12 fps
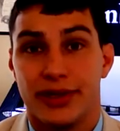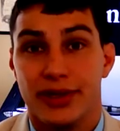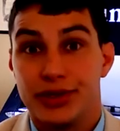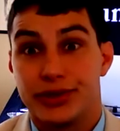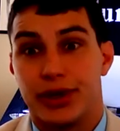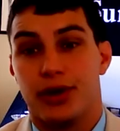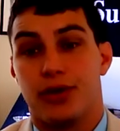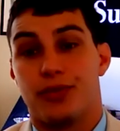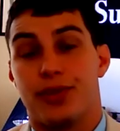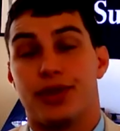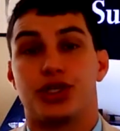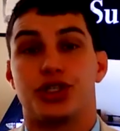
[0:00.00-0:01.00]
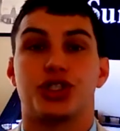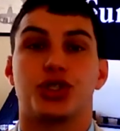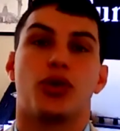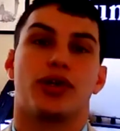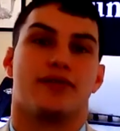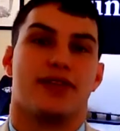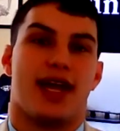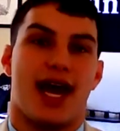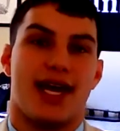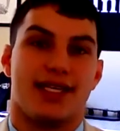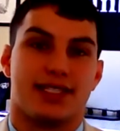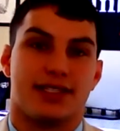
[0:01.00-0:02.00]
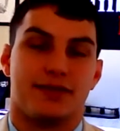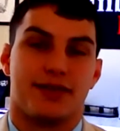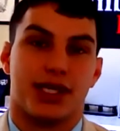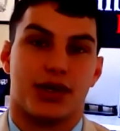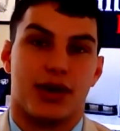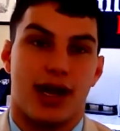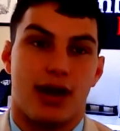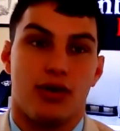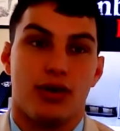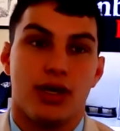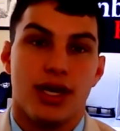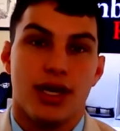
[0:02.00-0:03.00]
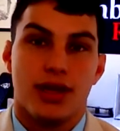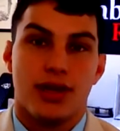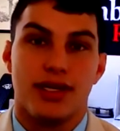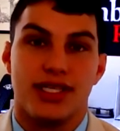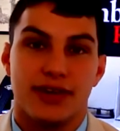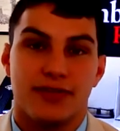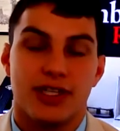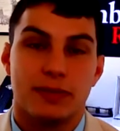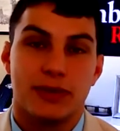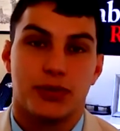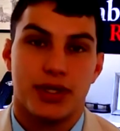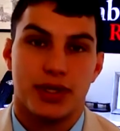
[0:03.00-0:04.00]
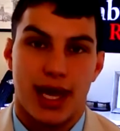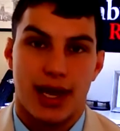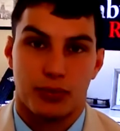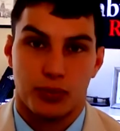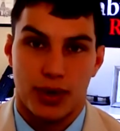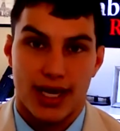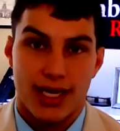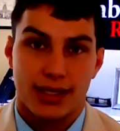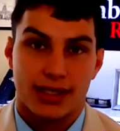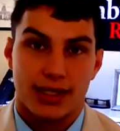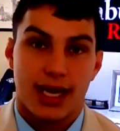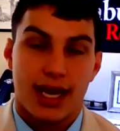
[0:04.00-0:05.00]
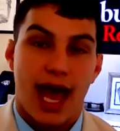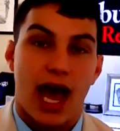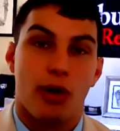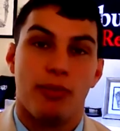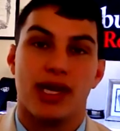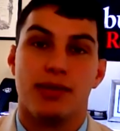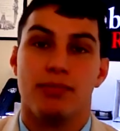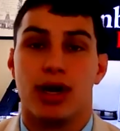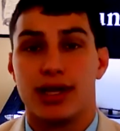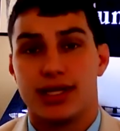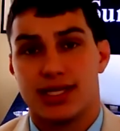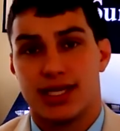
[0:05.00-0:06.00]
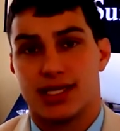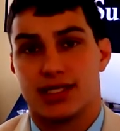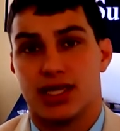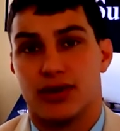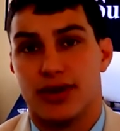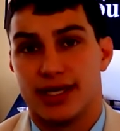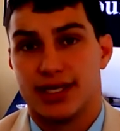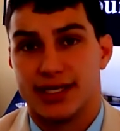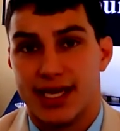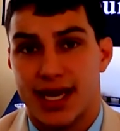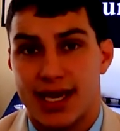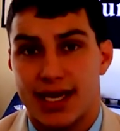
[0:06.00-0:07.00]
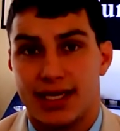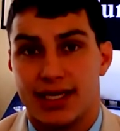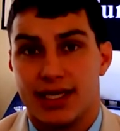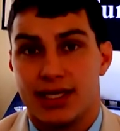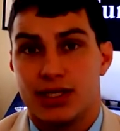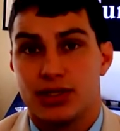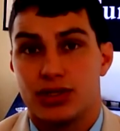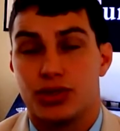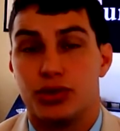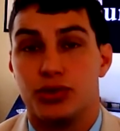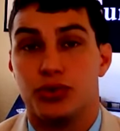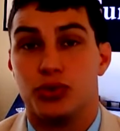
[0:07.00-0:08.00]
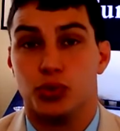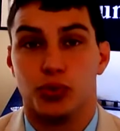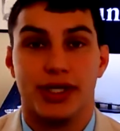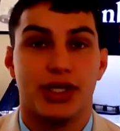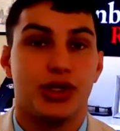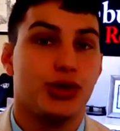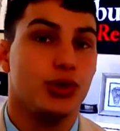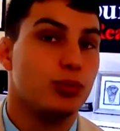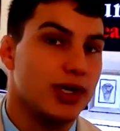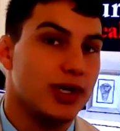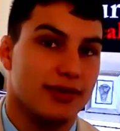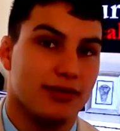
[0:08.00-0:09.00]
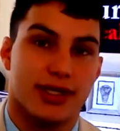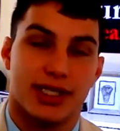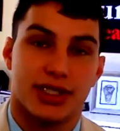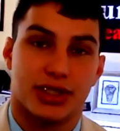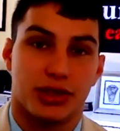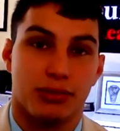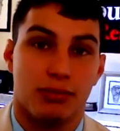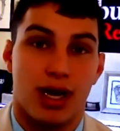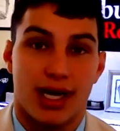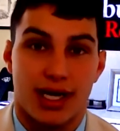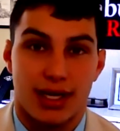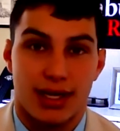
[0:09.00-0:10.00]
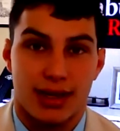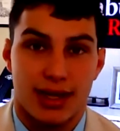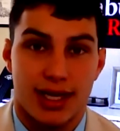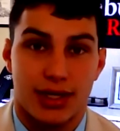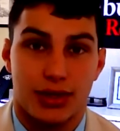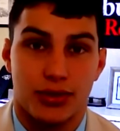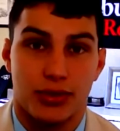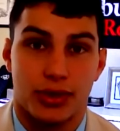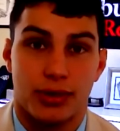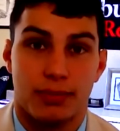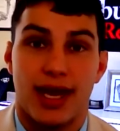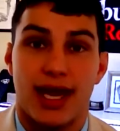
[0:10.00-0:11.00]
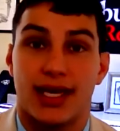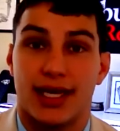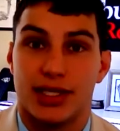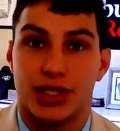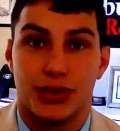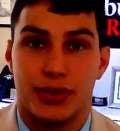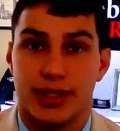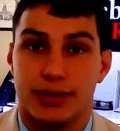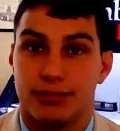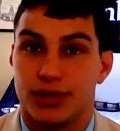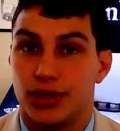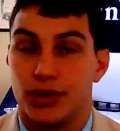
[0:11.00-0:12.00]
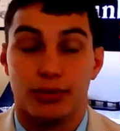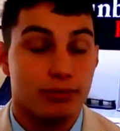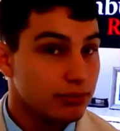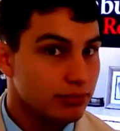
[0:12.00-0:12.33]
So the short of that is to figure out the difference between that rate, how many months it is going to take to recoup whatever additional money that you're paying into it. So